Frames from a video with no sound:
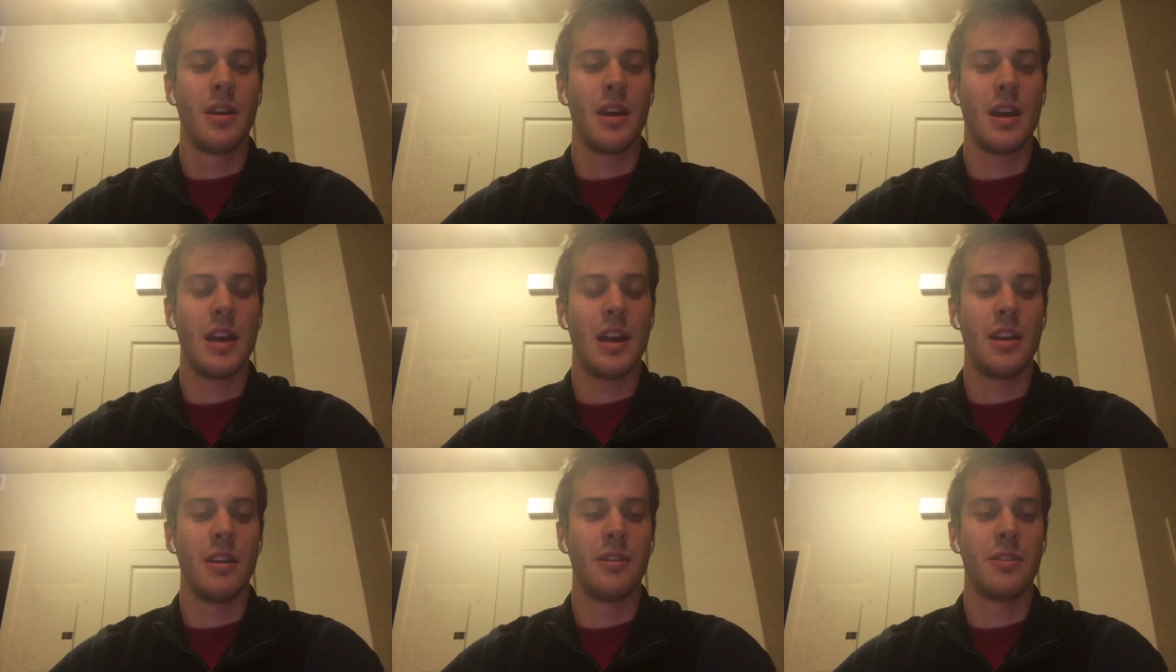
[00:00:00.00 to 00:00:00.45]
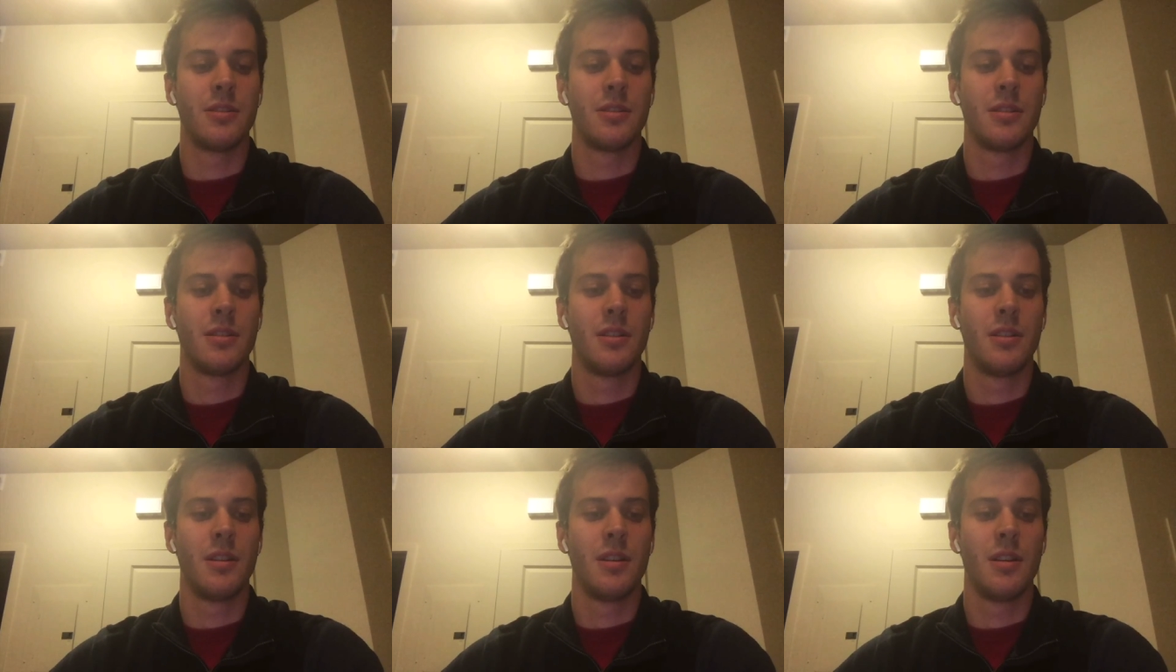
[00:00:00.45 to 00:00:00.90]
and
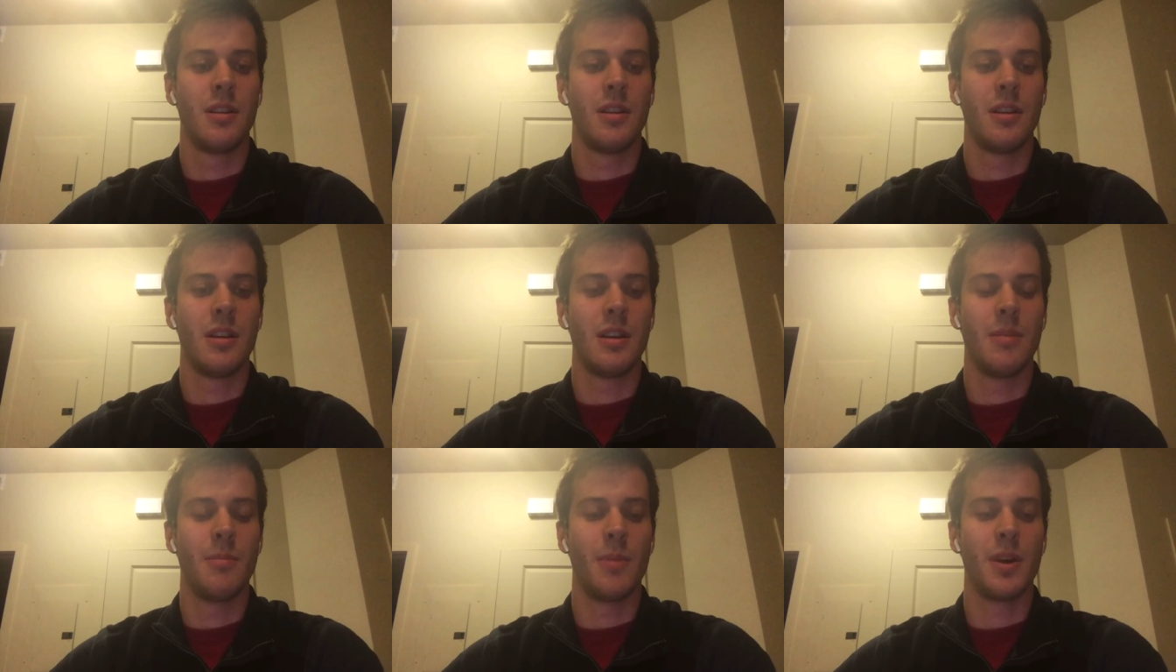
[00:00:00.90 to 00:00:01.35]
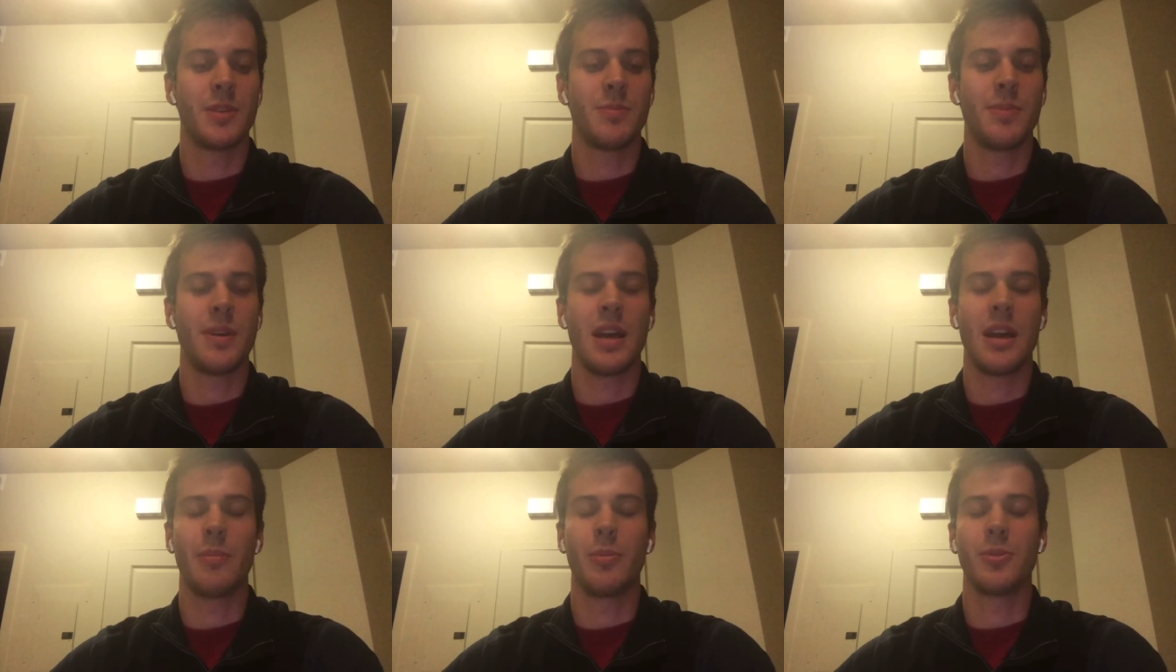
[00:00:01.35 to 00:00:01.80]
it must
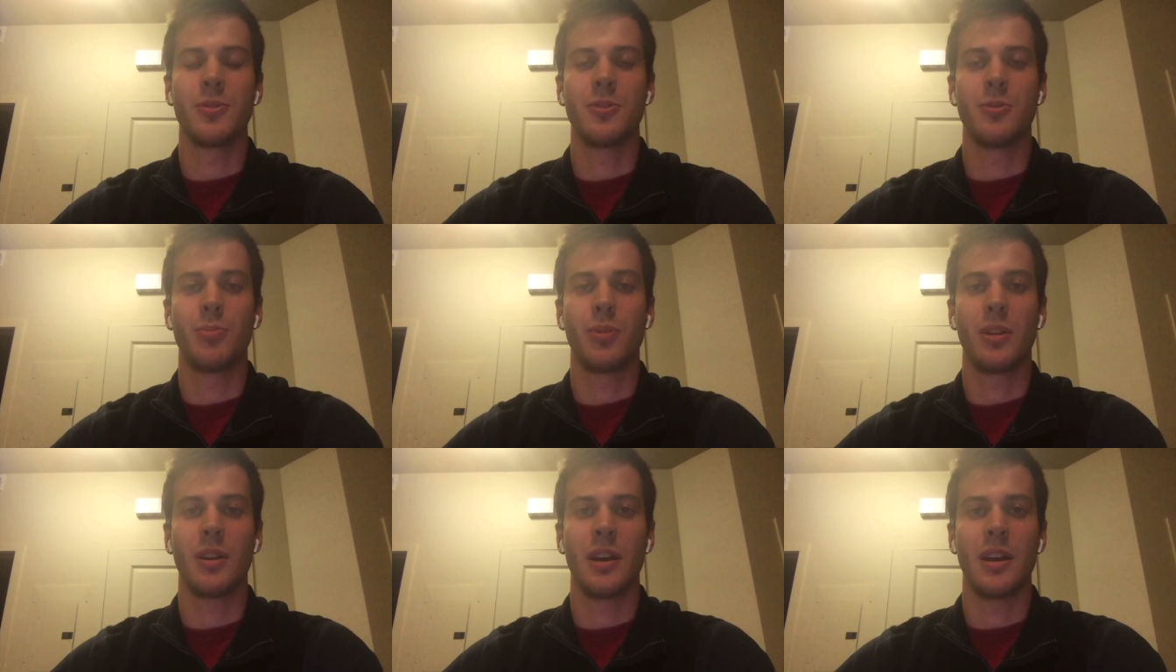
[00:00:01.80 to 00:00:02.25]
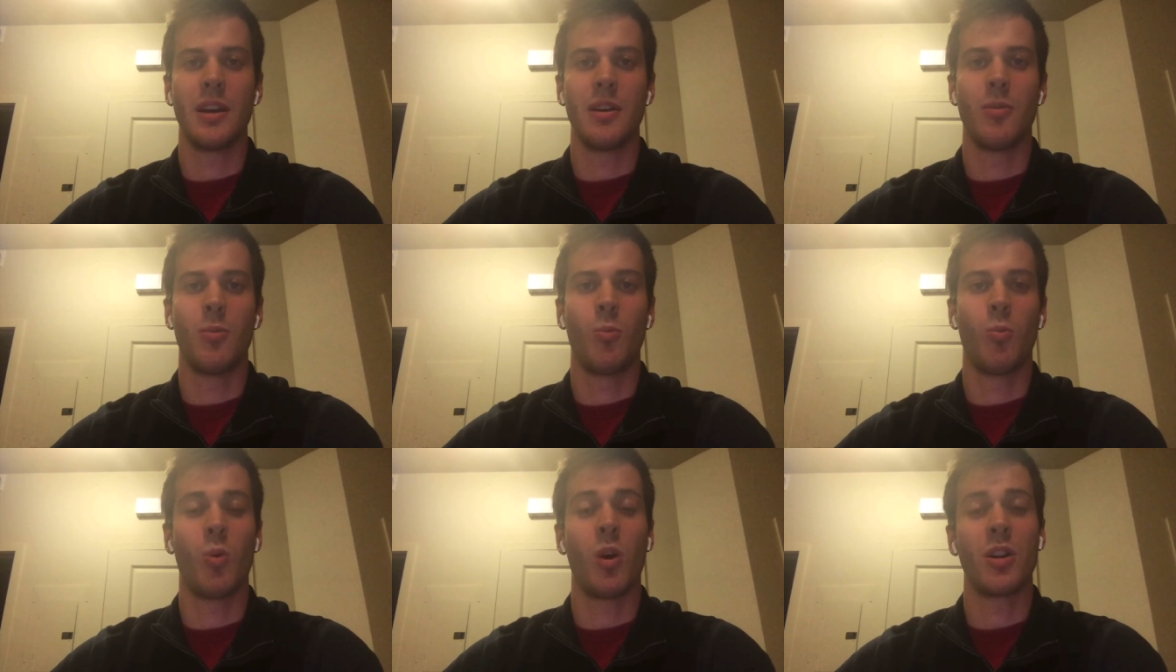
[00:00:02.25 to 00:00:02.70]
be able to play
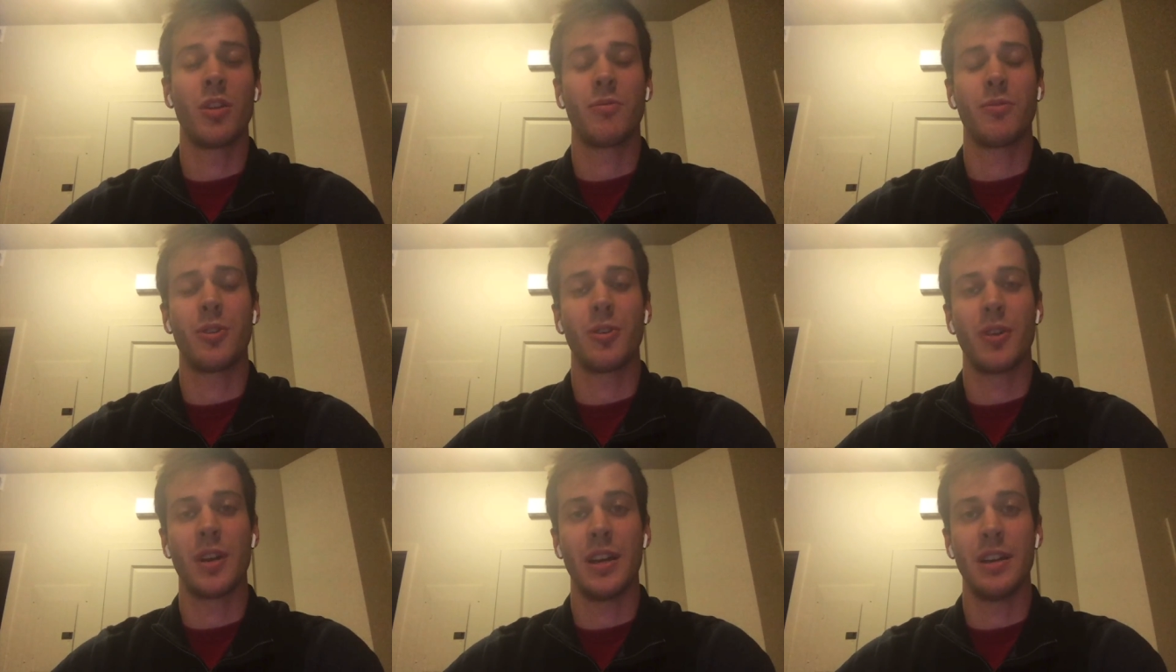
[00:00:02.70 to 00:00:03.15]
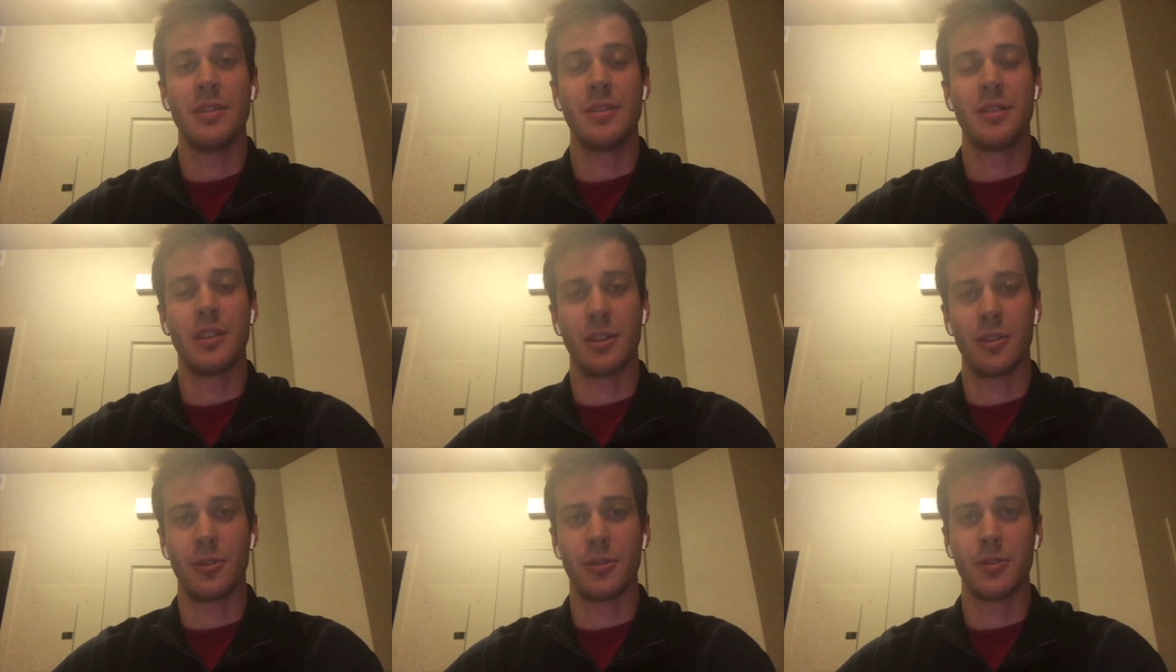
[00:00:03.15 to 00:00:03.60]
one of their hit
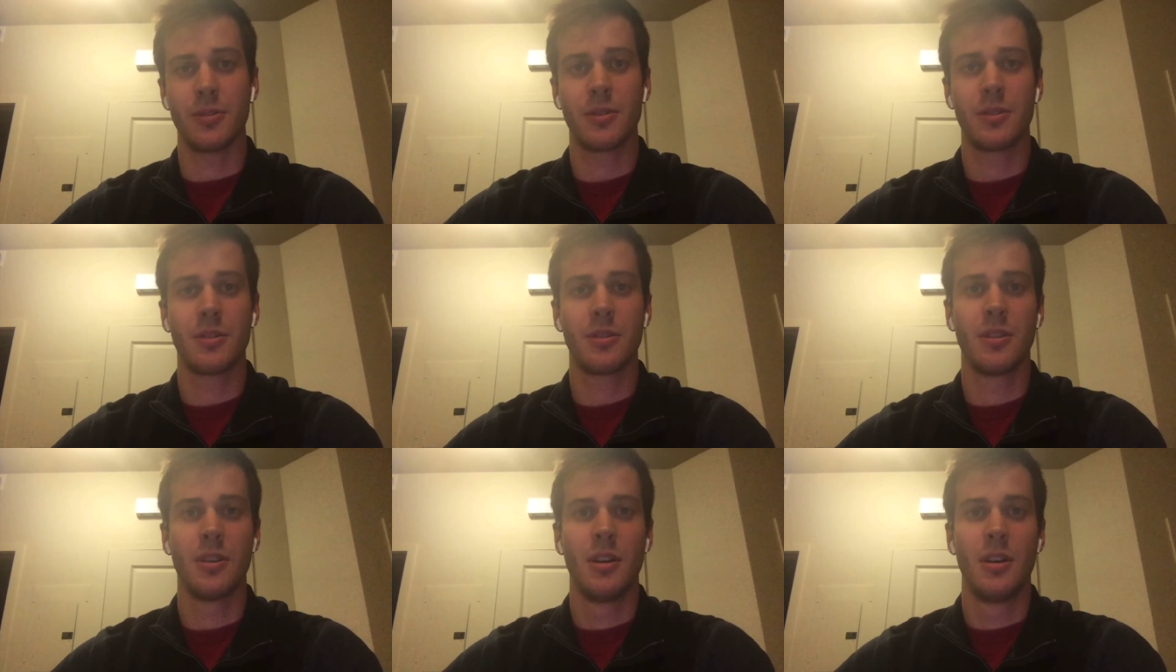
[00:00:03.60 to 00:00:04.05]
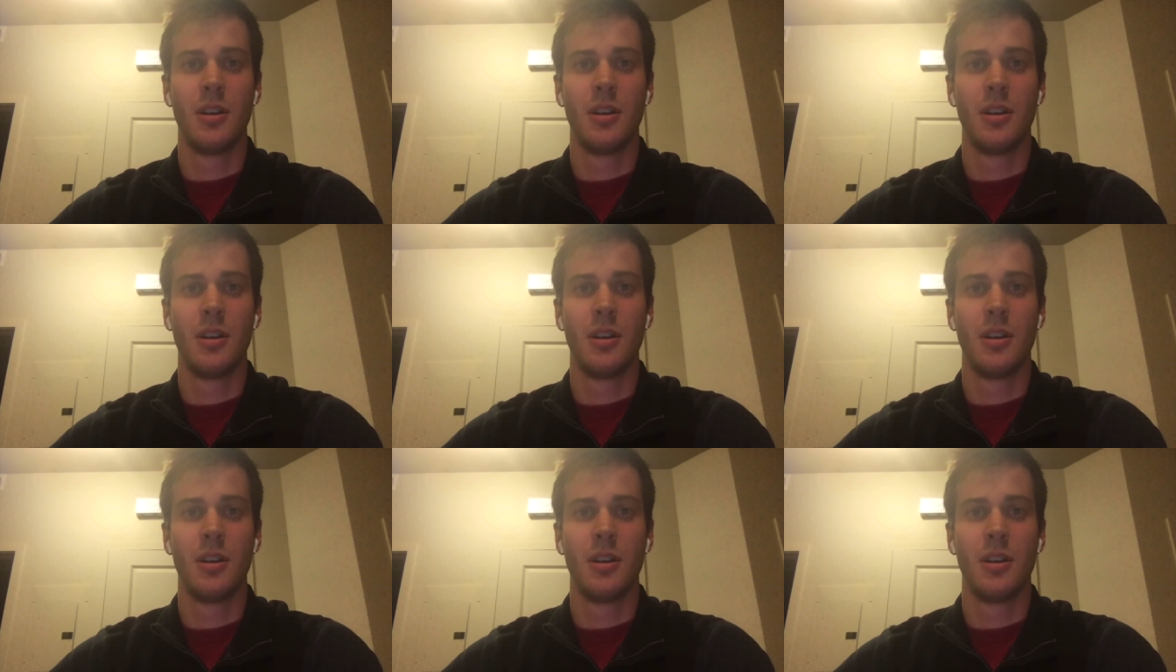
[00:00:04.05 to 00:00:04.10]
singles.